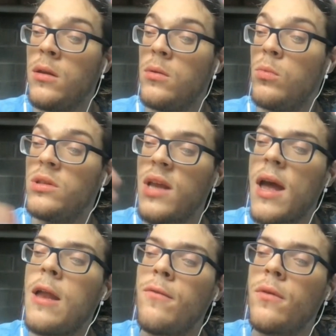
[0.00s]
what's
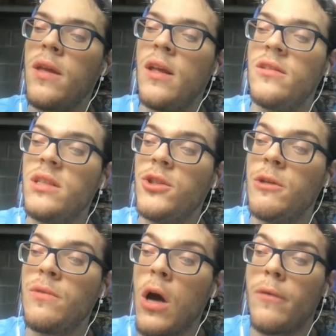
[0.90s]
ahead for Kansas City
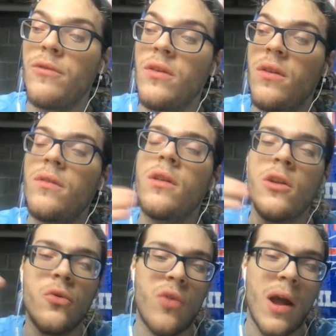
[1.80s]
Chiefs offseason as a
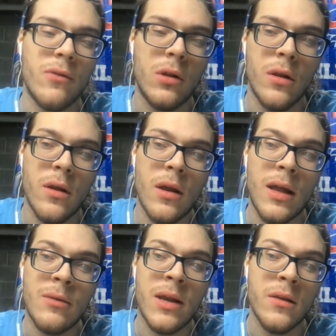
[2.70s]
huge rival.
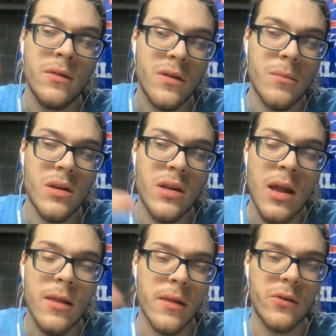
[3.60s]
Anyway, see you
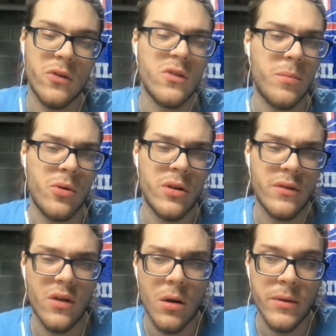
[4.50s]
Monday. Thanks for supporting as
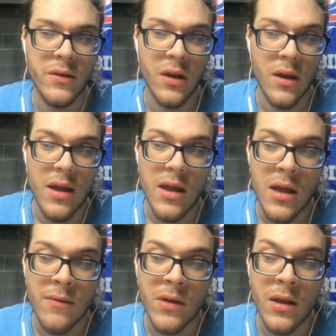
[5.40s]
always.
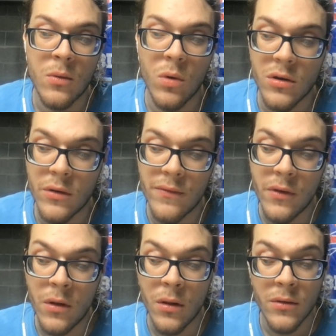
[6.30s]
Have a
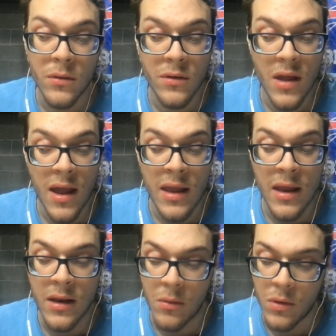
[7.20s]
wonderful day and
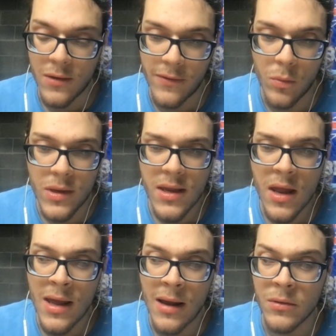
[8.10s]
a wonderful
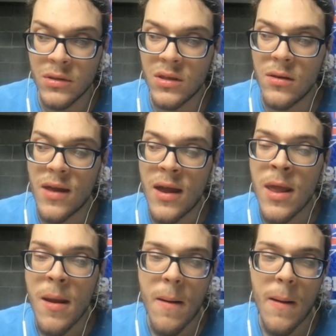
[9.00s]
weekend. I will see you then.
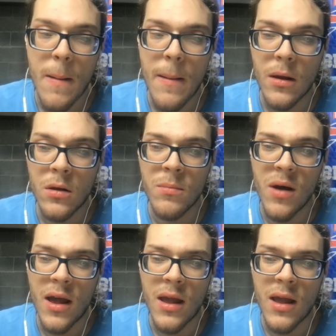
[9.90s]
Goodbye.